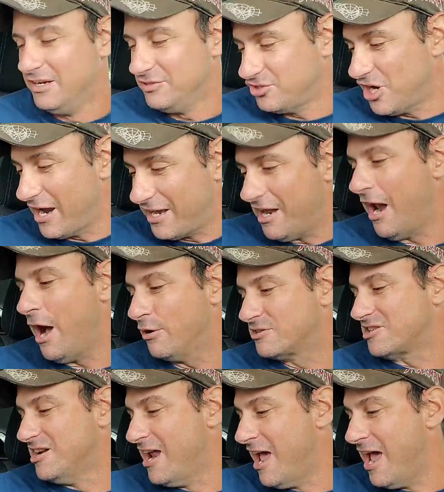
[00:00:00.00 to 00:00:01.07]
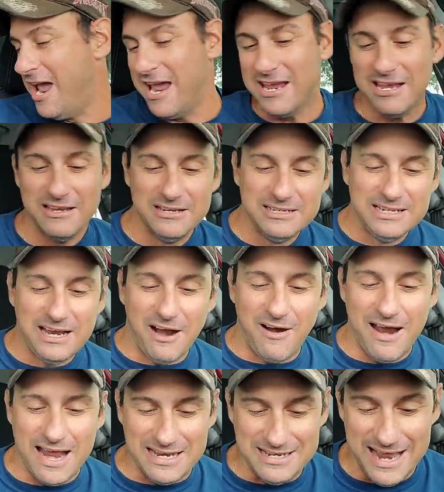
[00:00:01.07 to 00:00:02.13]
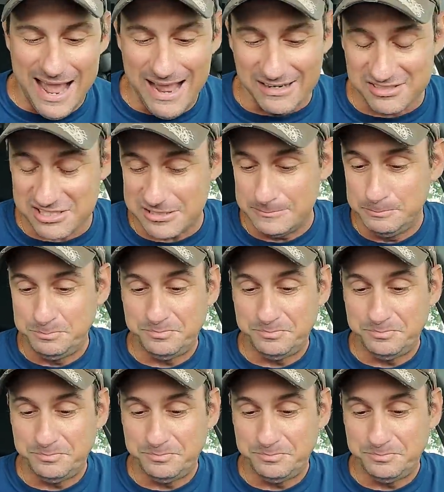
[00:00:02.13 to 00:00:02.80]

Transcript: Check it out today. All right, next,